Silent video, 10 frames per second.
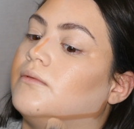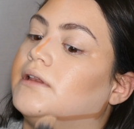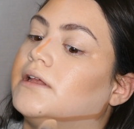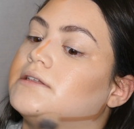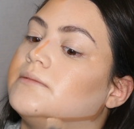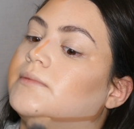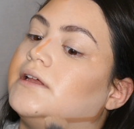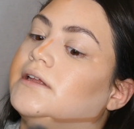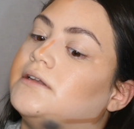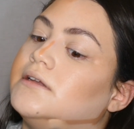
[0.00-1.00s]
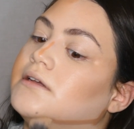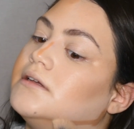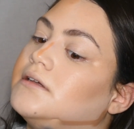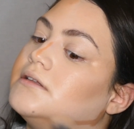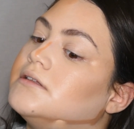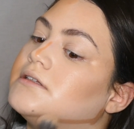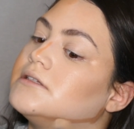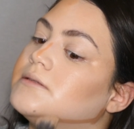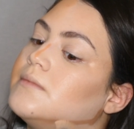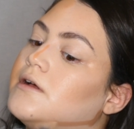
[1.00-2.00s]
we like to blend
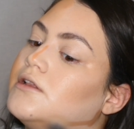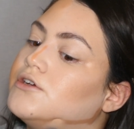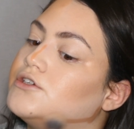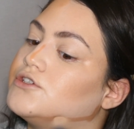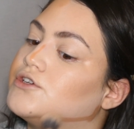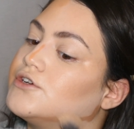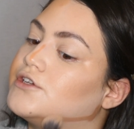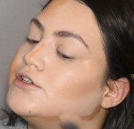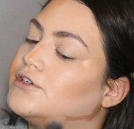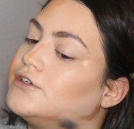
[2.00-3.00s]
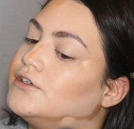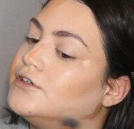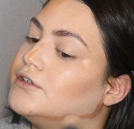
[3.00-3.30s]
smaller circular